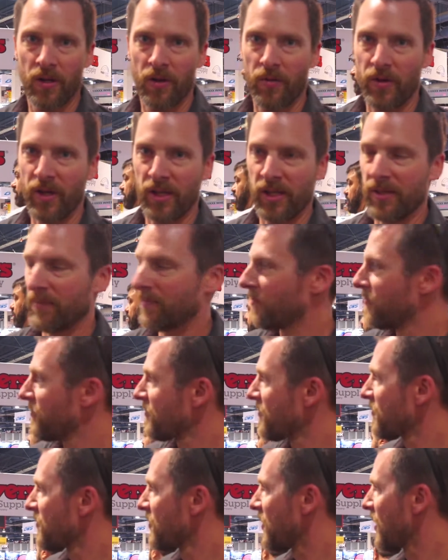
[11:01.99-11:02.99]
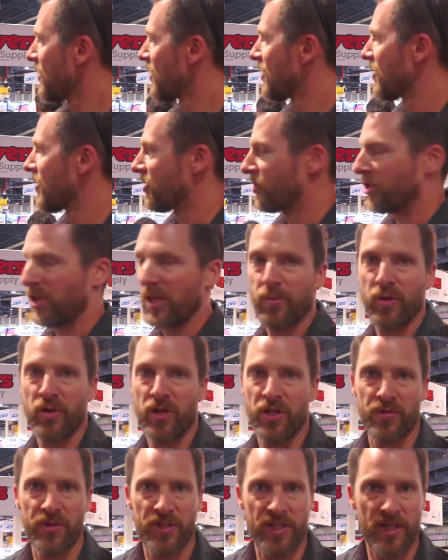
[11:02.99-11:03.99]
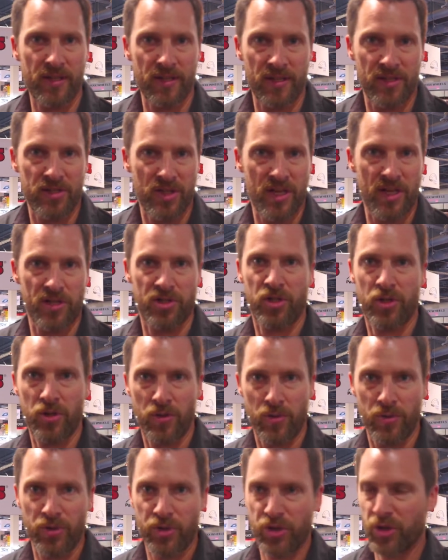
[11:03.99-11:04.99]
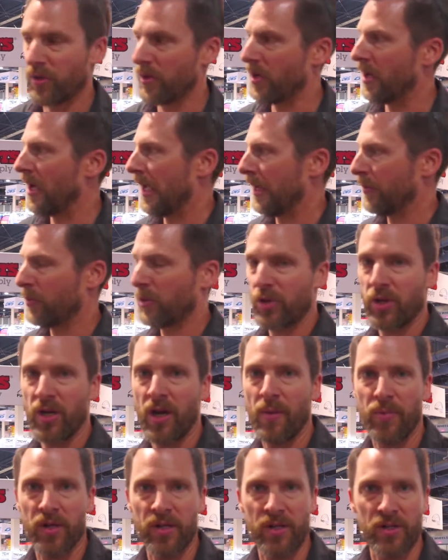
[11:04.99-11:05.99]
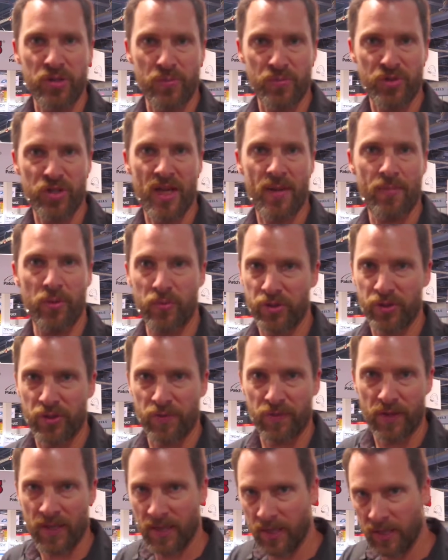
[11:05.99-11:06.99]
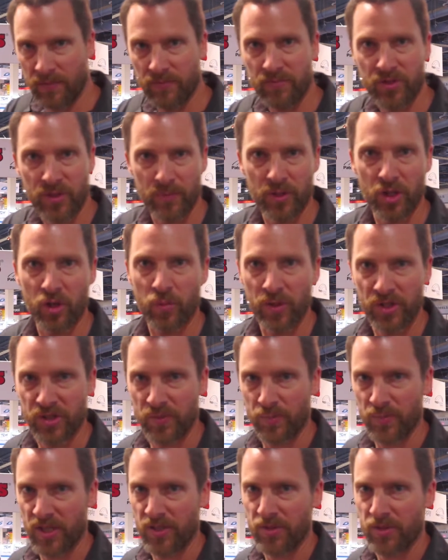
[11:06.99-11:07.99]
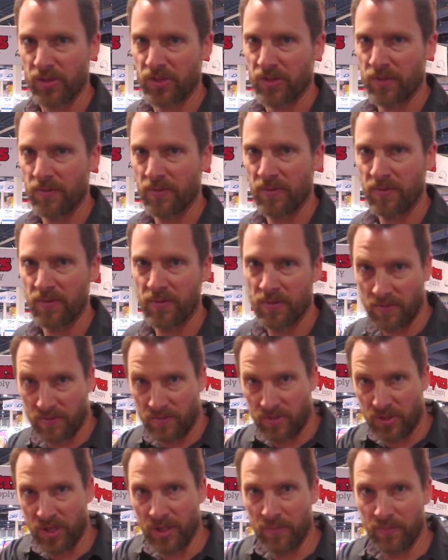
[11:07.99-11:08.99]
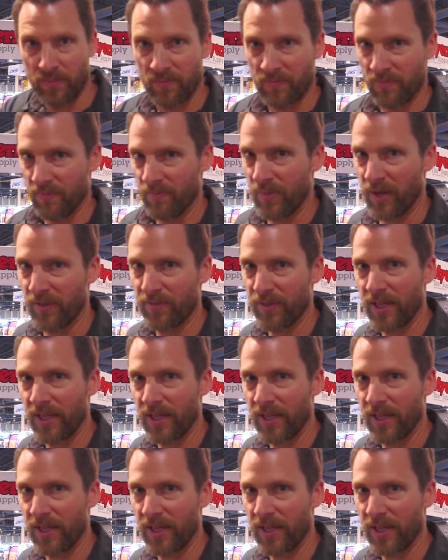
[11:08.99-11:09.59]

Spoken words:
really, Sema is ridiculous. It's huge, and we'll try and bring you some samples of some little bits and pieces. So, bye for